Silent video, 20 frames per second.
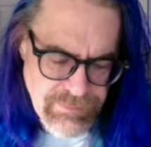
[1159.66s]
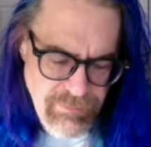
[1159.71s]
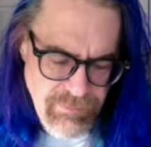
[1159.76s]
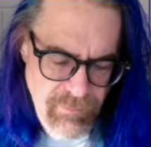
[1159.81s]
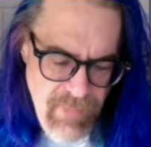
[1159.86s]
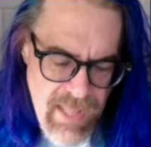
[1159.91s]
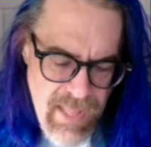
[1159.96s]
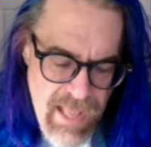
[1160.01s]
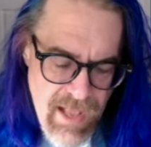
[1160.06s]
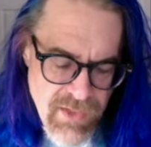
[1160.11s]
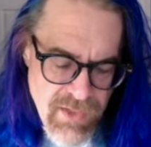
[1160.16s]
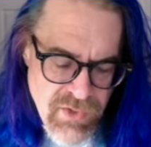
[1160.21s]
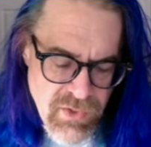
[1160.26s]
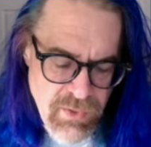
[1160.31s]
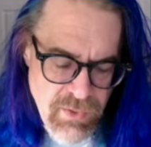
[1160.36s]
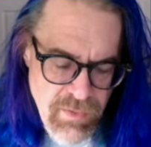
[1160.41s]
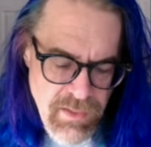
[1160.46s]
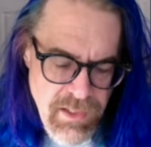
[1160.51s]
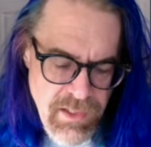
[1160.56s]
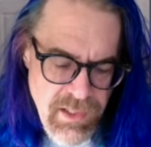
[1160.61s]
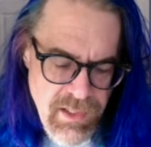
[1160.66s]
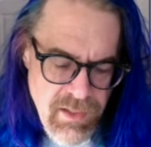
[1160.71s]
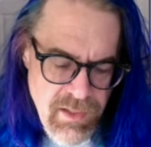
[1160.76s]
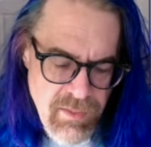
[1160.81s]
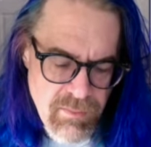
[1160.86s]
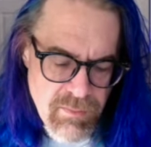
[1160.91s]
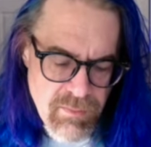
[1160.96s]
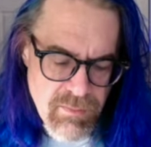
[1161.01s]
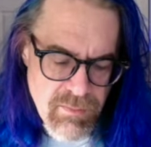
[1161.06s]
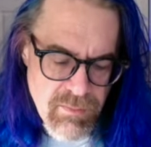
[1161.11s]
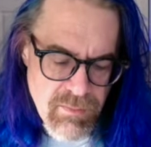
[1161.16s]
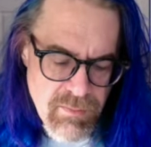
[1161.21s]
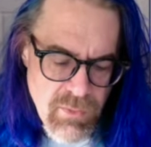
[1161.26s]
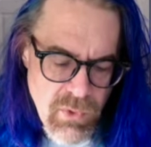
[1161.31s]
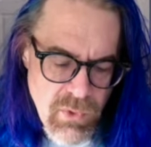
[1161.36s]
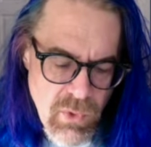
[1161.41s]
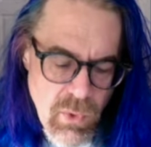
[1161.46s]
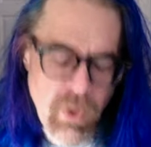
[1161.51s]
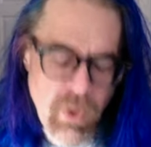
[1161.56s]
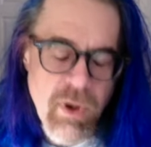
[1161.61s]
asked the
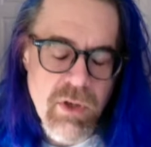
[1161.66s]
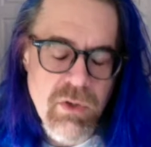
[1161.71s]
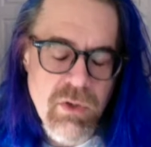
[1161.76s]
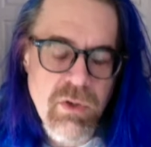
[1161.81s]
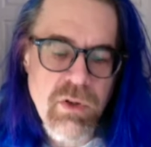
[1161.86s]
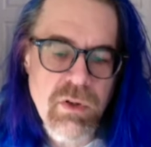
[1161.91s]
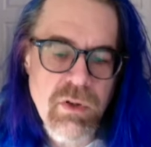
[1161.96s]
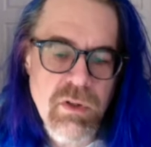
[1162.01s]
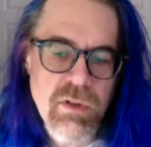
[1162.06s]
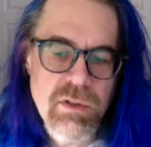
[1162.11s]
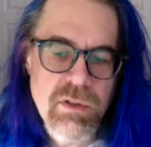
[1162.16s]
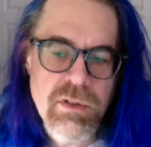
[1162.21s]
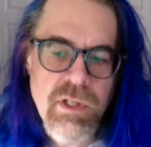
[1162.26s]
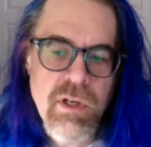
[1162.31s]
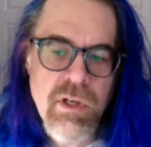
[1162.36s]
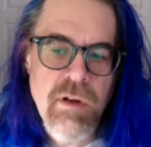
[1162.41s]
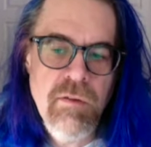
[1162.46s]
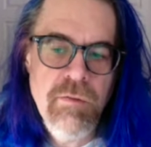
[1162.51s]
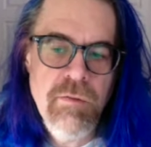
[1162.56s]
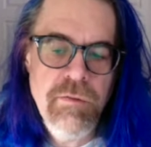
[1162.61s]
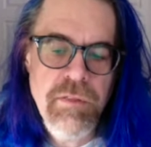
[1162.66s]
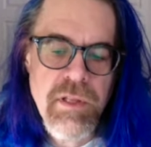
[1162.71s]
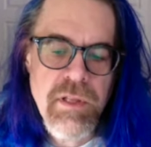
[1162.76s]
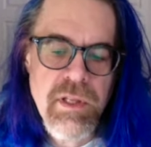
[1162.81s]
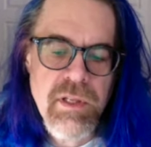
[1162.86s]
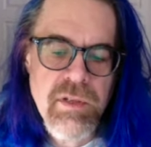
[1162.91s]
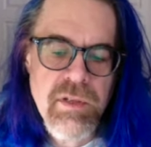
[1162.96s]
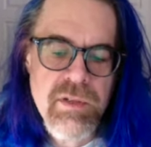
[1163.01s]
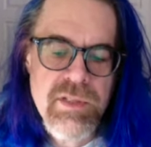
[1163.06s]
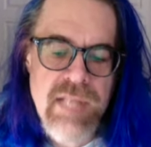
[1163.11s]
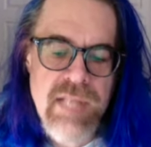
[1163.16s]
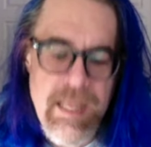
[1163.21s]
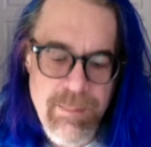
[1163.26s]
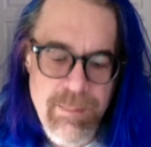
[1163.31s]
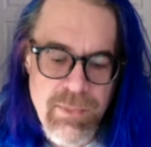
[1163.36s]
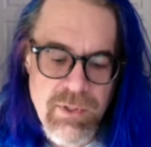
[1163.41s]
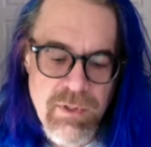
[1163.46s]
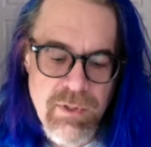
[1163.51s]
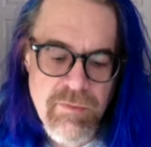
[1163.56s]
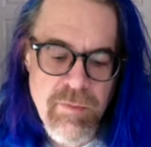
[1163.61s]
oracle of the
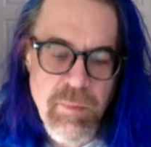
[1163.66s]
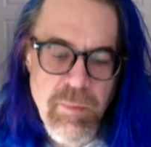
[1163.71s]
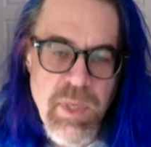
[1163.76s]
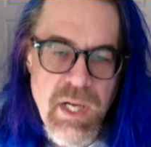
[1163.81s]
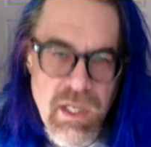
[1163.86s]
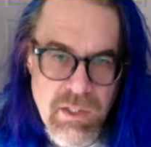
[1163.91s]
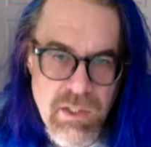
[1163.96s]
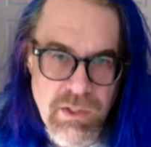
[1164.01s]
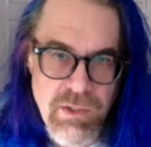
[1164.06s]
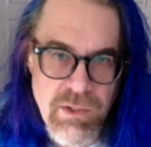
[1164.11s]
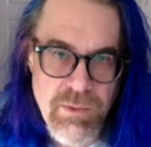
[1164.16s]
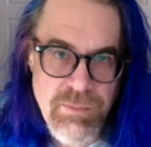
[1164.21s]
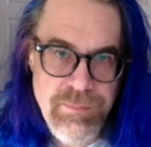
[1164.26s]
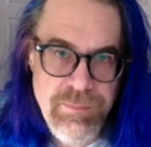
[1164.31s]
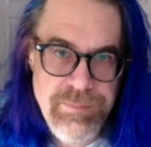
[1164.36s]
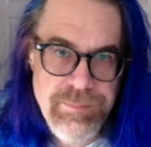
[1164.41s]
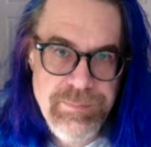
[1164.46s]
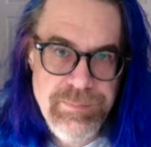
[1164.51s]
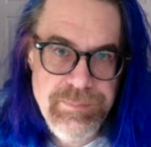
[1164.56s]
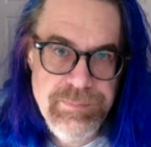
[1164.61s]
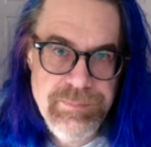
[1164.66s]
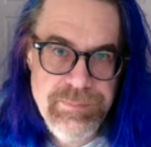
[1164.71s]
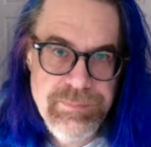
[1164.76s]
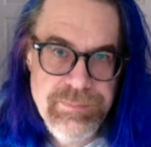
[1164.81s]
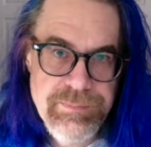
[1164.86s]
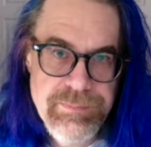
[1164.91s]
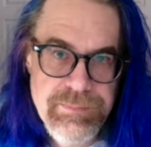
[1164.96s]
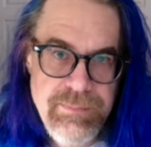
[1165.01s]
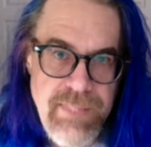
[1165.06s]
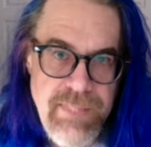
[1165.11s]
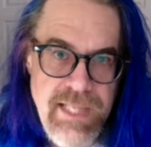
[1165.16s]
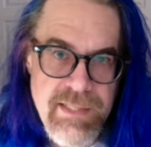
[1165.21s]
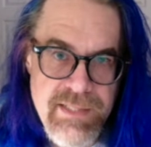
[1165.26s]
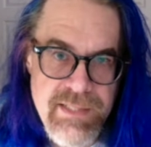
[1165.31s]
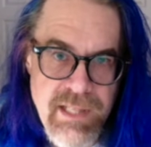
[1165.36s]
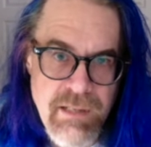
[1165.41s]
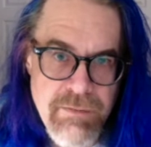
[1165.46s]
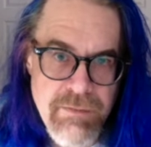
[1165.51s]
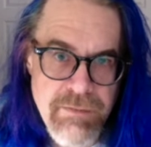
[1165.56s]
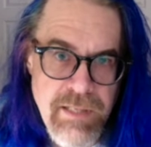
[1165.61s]
Temple of Apollo at
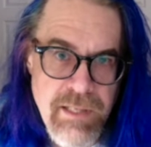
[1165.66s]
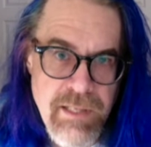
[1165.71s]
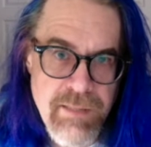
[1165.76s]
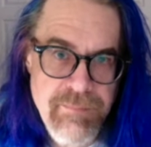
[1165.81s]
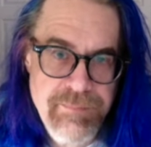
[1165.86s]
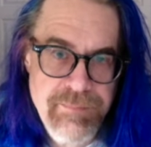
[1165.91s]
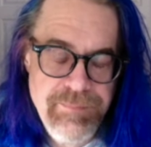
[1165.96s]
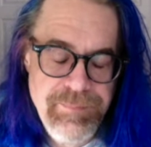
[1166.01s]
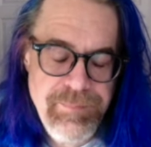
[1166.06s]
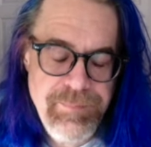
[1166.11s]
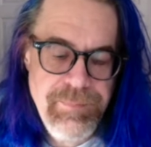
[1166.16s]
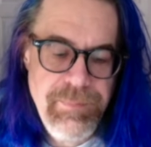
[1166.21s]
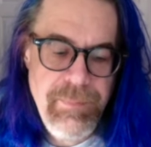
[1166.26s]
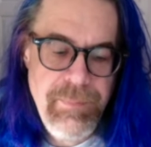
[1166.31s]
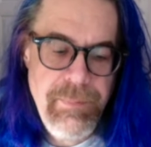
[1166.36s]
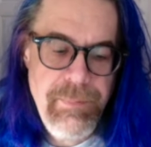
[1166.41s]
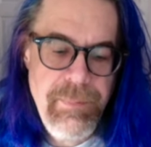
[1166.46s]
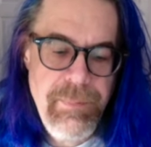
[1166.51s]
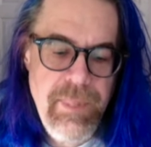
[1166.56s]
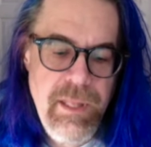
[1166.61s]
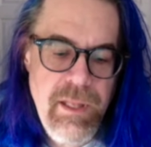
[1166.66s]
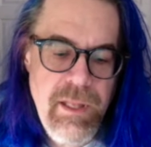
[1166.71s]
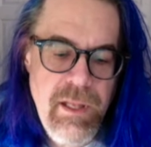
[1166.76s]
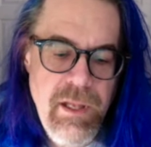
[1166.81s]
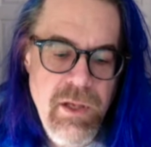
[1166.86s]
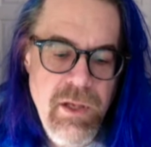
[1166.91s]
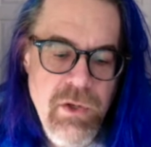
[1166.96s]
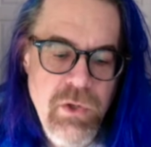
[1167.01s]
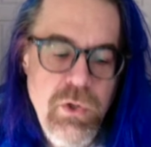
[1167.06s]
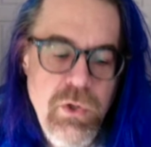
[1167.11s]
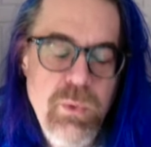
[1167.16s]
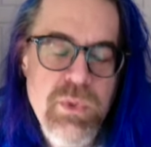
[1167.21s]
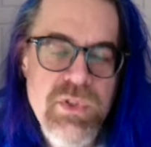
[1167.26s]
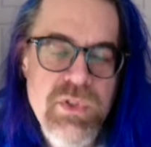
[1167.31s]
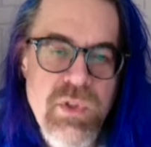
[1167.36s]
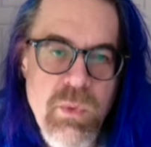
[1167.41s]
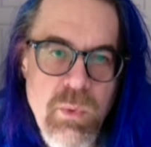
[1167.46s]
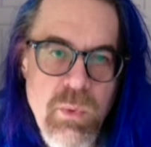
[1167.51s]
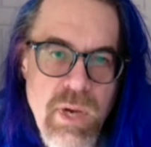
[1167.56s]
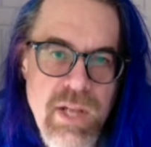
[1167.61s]
Delphi, who was
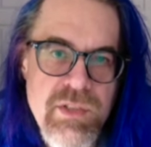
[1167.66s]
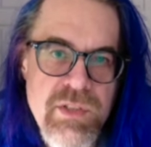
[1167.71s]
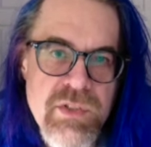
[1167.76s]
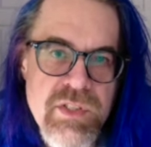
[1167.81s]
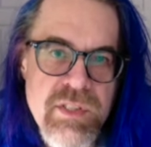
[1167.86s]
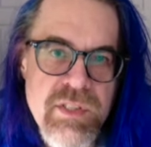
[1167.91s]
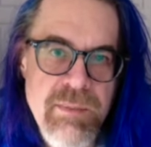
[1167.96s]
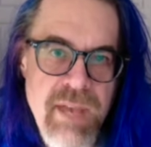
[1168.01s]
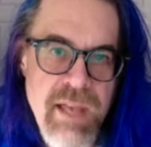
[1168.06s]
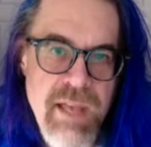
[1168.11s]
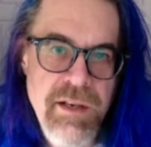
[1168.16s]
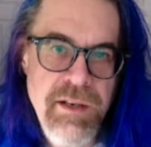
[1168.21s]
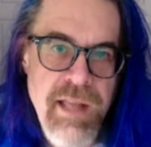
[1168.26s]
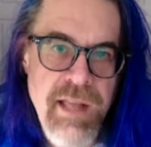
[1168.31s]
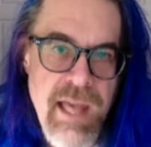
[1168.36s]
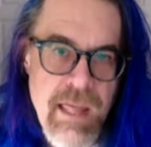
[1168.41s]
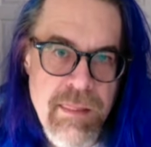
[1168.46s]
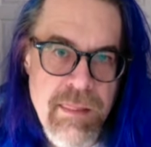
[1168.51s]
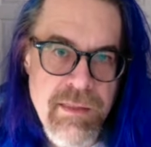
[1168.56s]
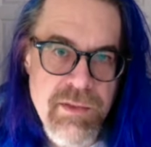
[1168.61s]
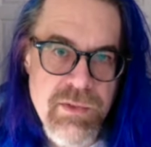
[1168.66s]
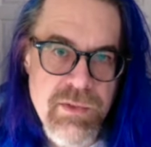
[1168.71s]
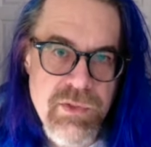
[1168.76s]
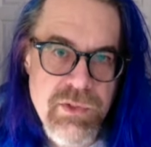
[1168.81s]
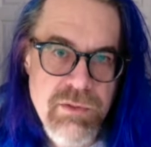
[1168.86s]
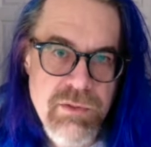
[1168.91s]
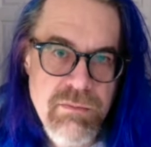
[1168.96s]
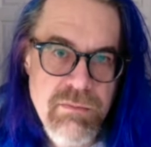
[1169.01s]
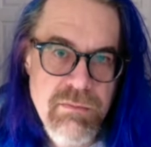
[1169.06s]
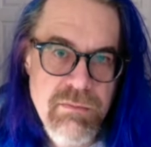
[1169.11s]
the wisest man in Athens?